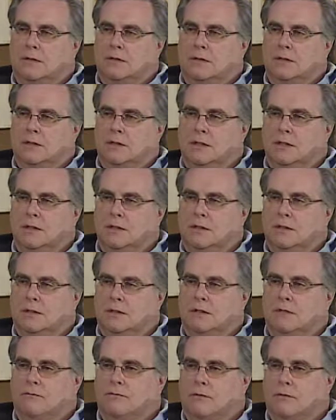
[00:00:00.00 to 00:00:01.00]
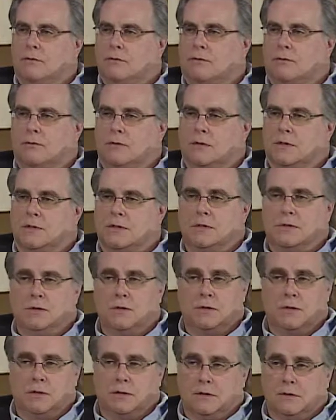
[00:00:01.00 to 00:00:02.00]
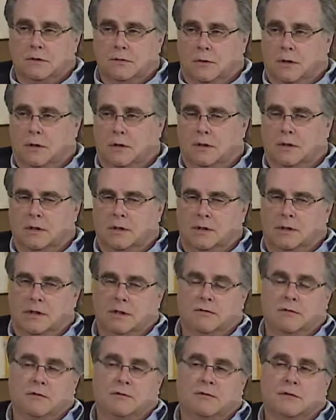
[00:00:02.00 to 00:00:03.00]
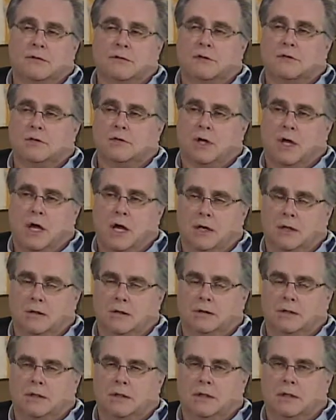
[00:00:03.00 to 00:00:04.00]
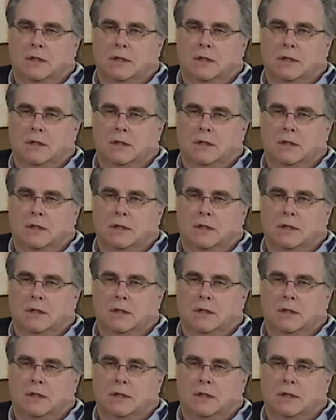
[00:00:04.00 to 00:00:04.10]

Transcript: the individual that's using the drug, even if it's a child,